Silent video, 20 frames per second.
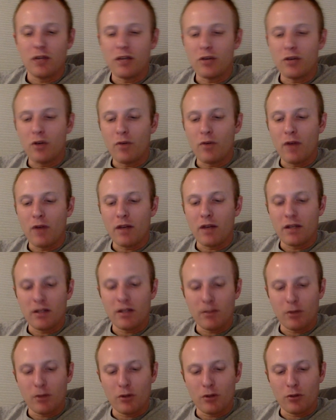You say you don't
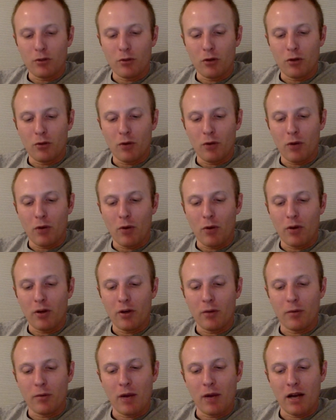find it difficult to multiply
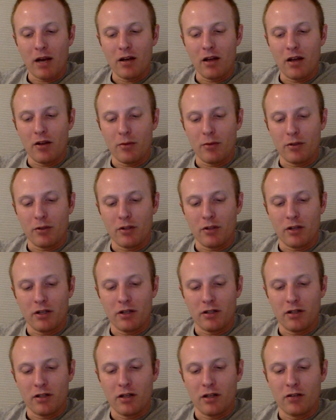one number by another,
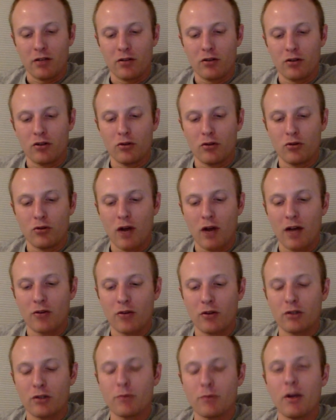Miss Honey said. Could you
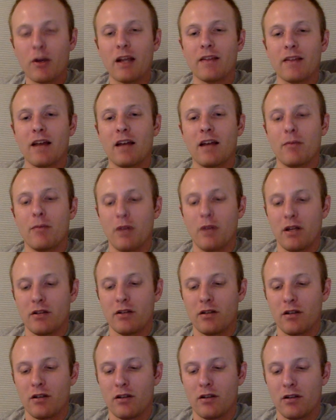try to explain that a
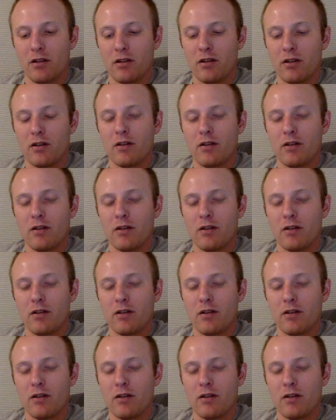bit?